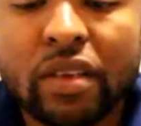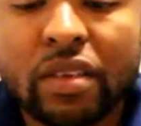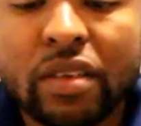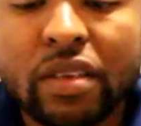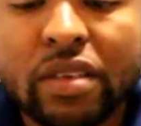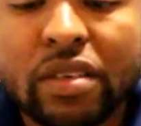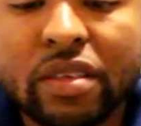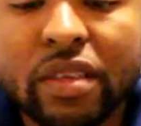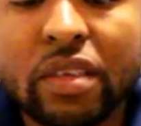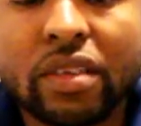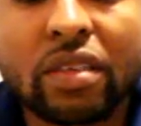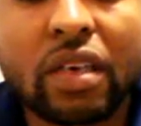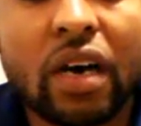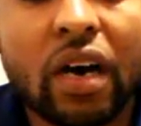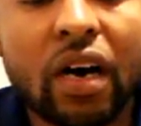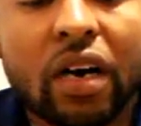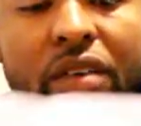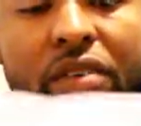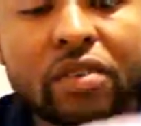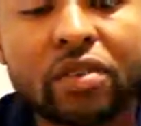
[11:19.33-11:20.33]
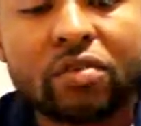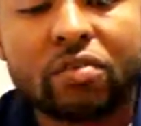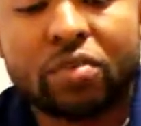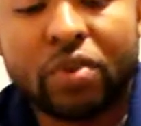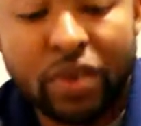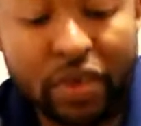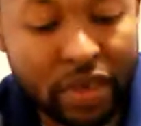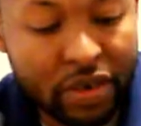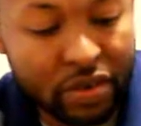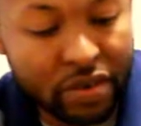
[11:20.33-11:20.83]
This is awesome.
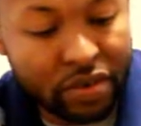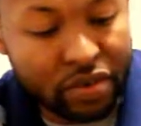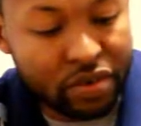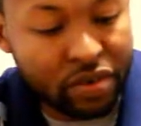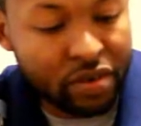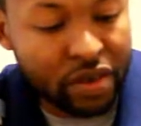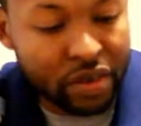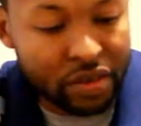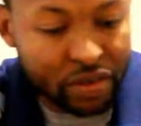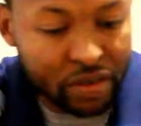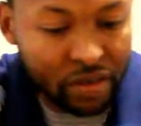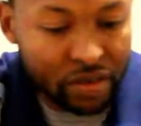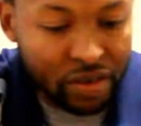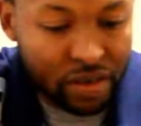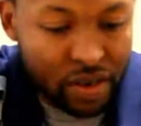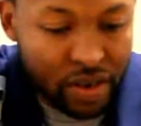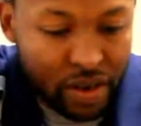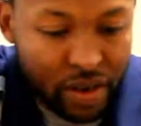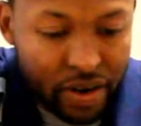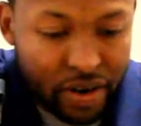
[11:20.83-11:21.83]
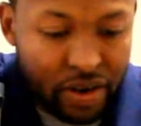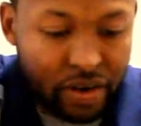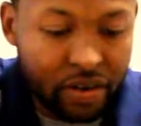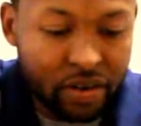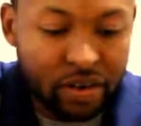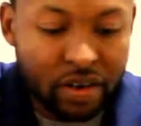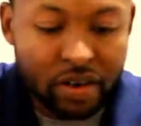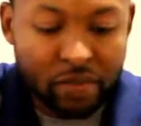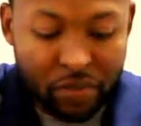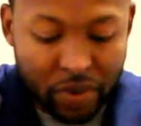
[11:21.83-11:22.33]
The instructions there. I
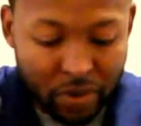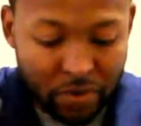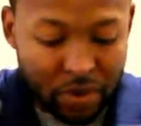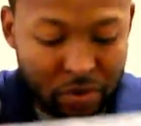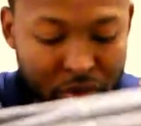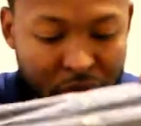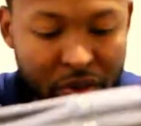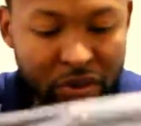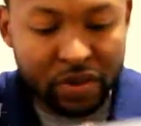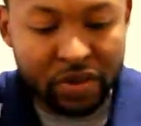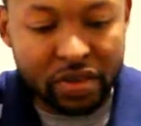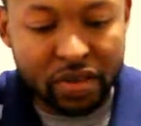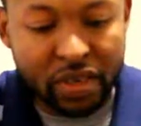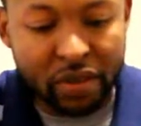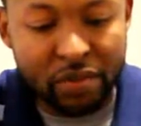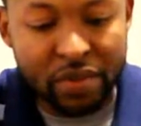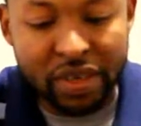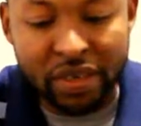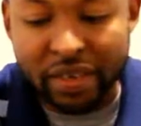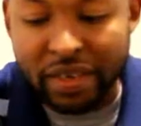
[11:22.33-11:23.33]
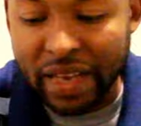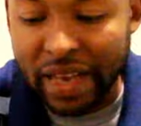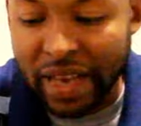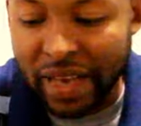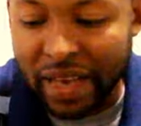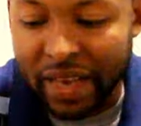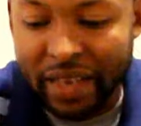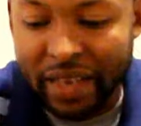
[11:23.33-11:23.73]
might be putting this up to 9.